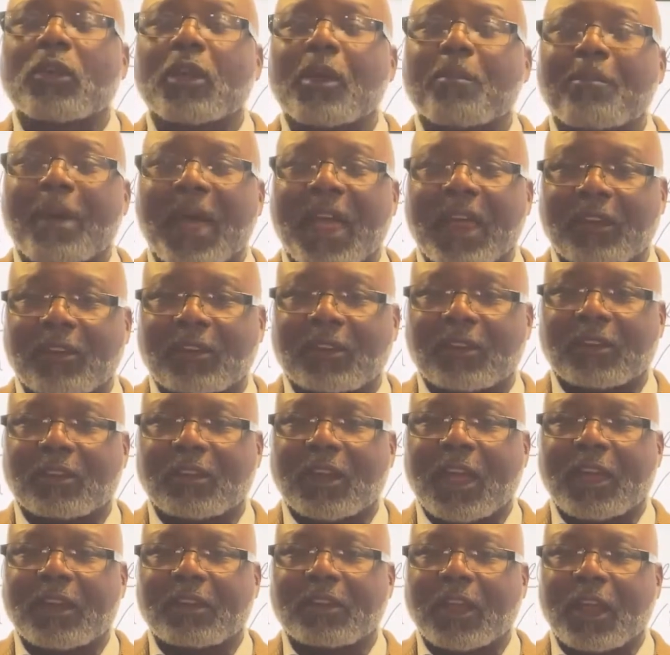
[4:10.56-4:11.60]
basis
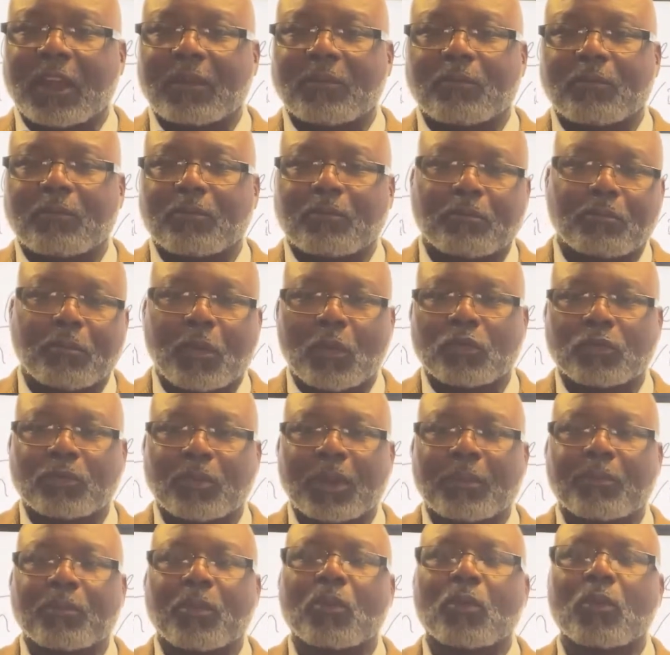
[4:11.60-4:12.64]
like that most
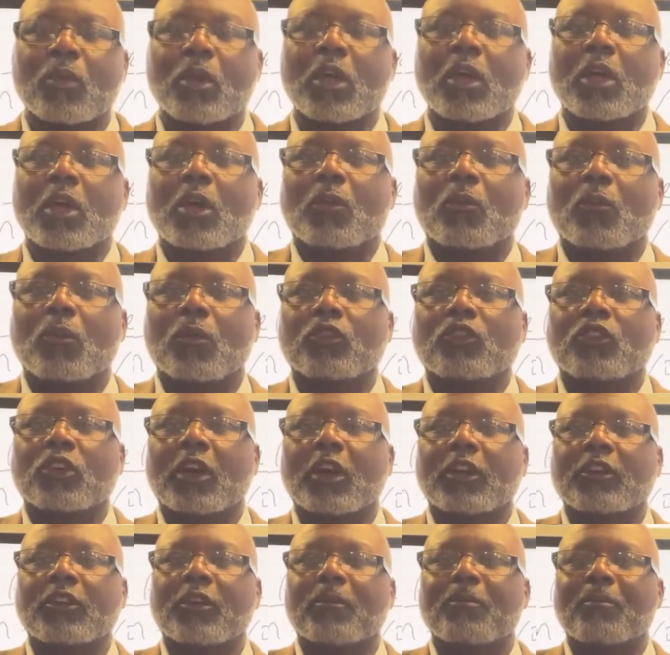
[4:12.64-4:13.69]
people will
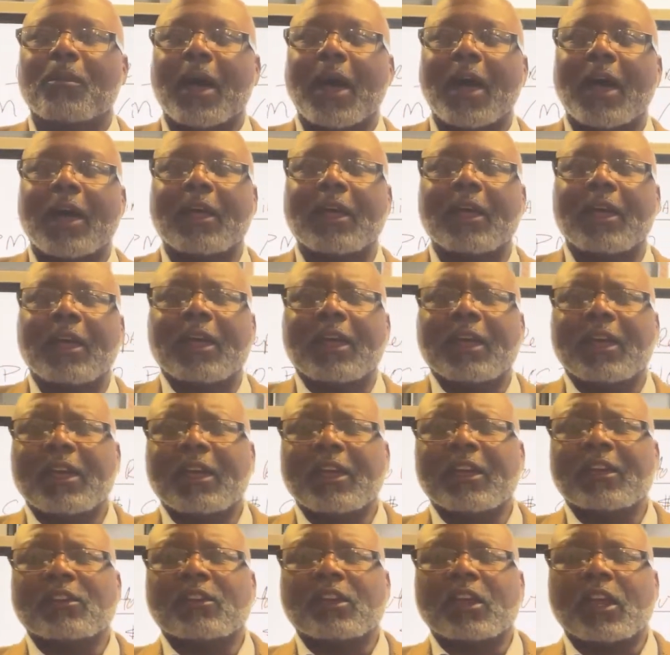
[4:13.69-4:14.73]
judge them by
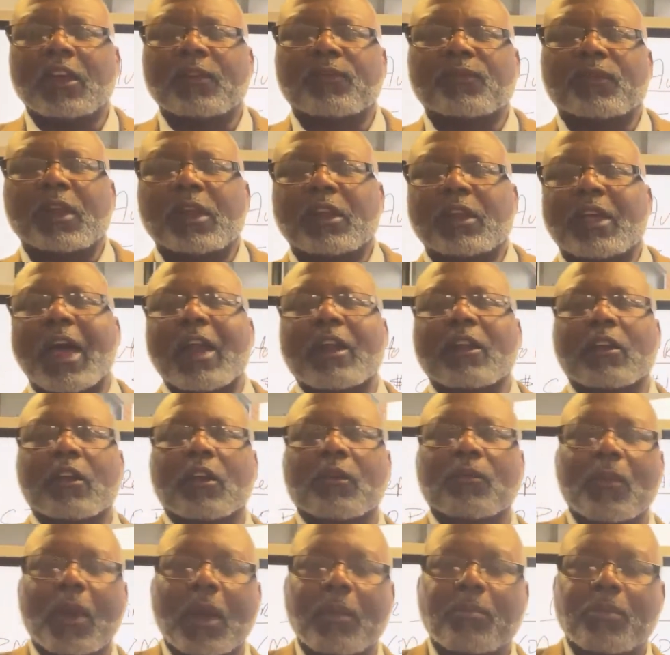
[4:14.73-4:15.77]
is if they got a
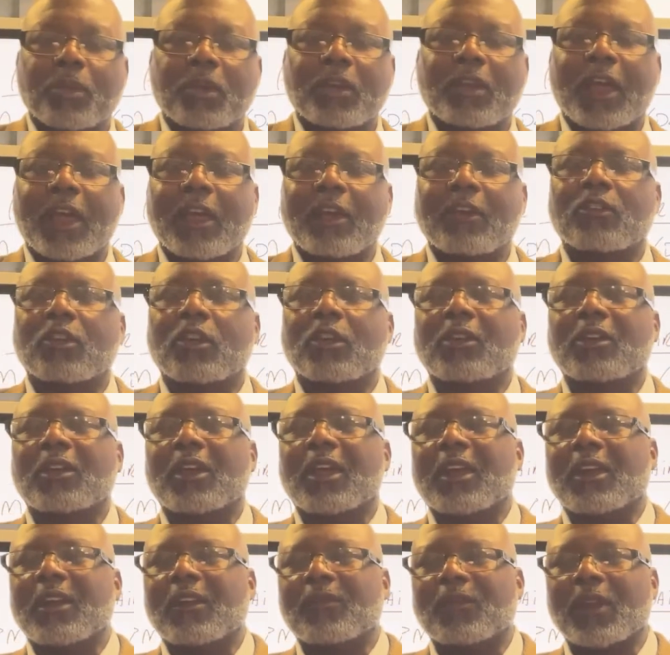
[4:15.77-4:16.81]
good reputation
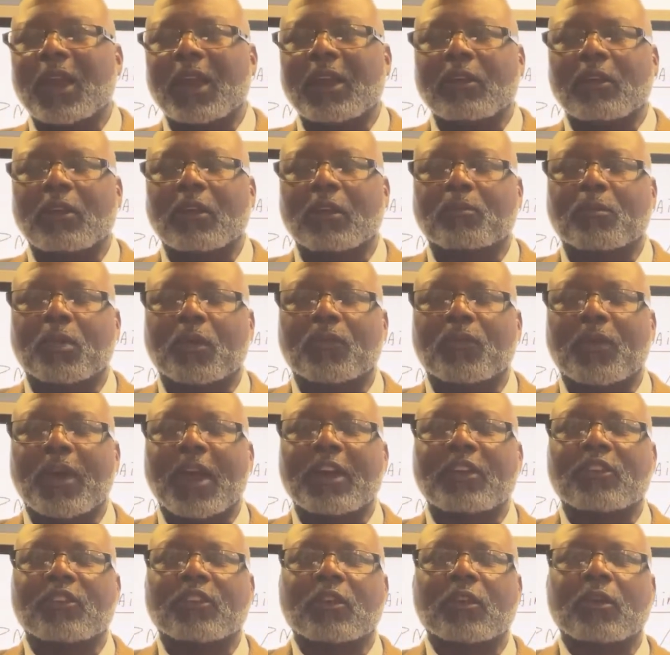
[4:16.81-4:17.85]
and if they look
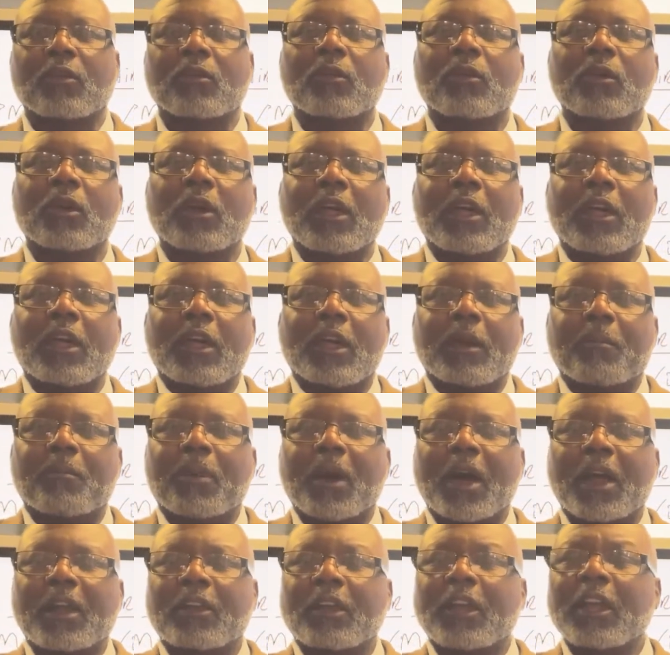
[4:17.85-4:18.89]
professional.
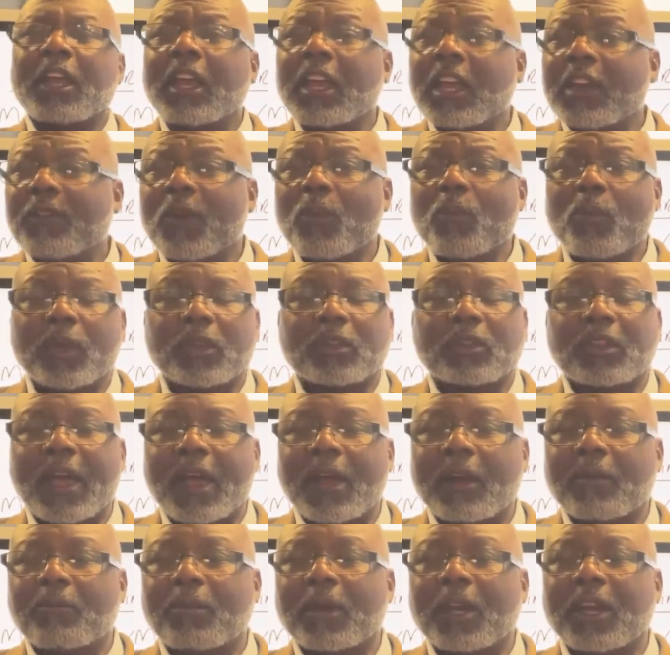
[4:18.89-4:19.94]
But even with
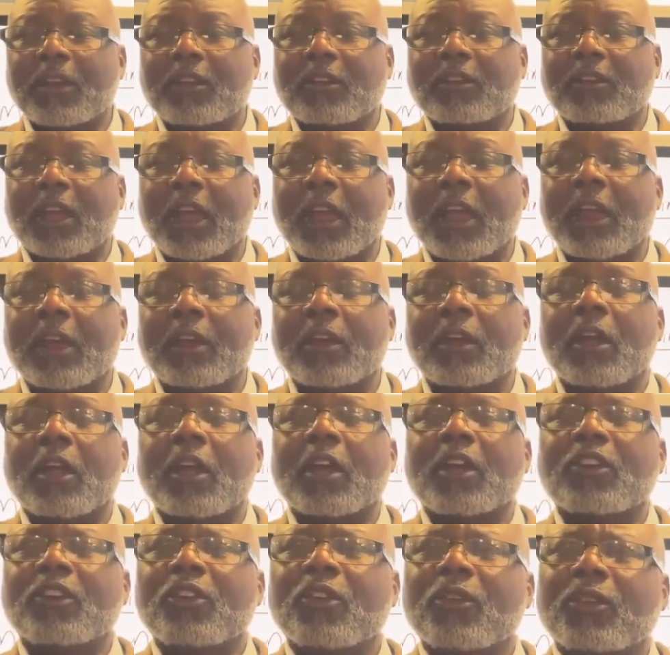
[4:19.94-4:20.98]
that being said,
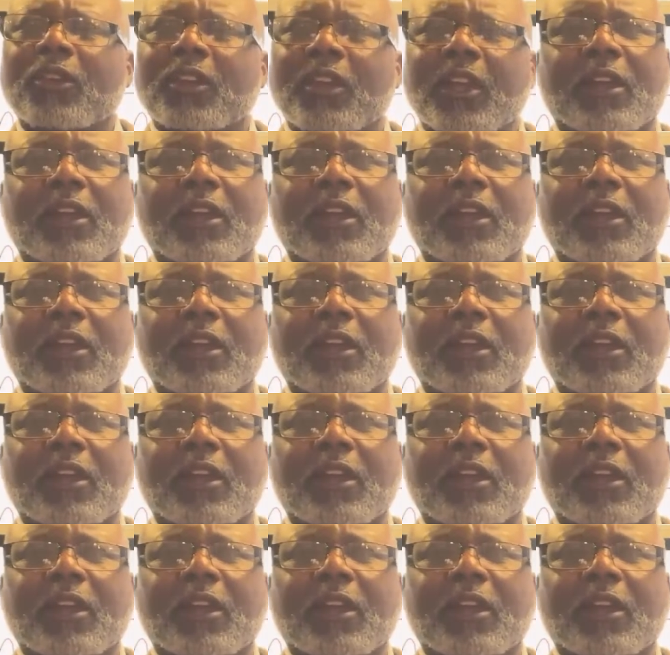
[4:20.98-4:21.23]
you see a